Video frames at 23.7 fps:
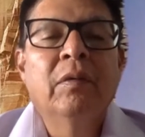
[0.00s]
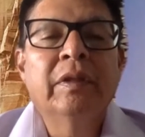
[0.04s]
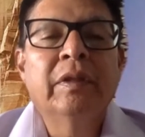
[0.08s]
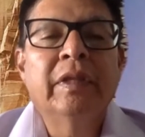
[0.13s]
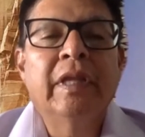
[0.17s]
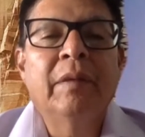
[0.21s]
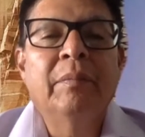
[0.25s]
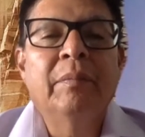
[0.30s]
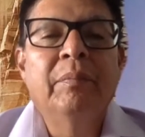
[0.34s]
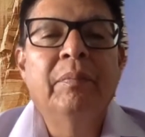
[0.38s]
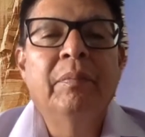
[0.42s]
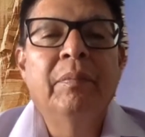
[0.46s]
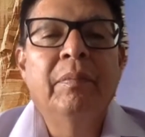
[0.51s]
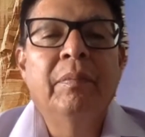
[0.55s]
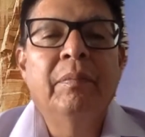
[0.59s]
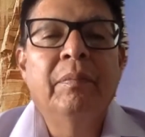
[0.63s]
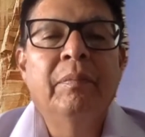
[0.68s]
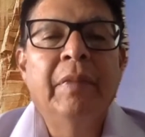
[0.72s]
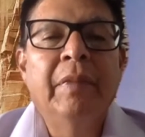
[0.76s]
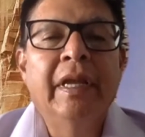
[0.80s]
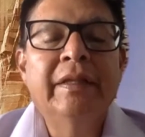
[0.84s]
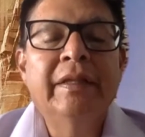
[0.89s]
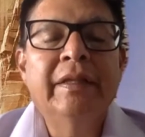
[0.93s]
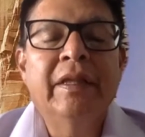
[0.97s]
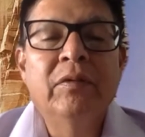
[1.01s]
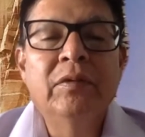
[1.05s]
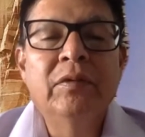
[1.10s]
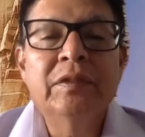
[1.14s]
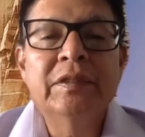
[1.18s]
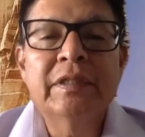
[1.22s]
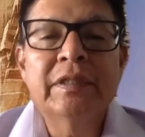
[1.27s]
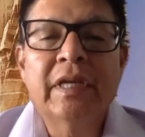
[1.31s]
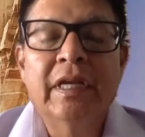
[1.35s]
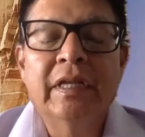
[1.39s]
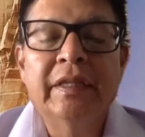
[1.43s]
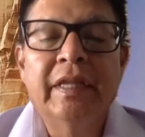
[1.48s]
they made those
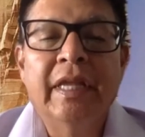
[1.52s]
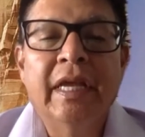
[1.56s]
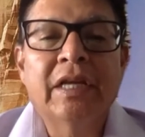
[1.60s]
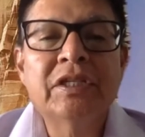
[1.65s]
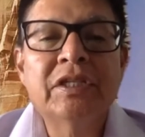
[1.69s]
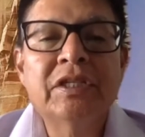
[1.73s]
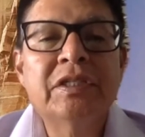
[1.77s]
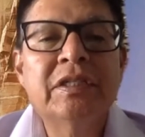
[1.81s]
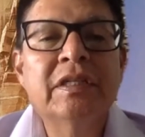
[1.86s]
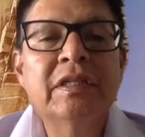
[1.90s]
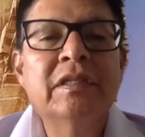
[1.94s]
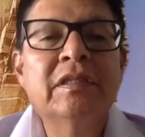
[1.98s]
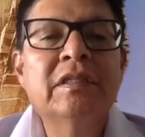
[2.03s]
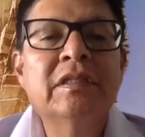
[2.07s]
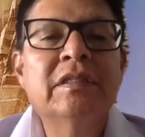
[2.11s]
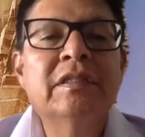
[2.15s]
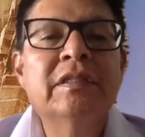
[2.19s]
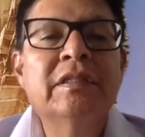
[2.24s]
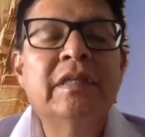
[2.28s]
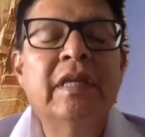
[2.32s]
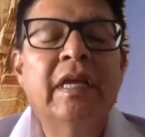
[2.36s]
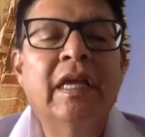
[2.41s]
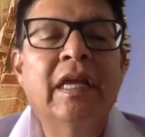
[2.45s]
connections,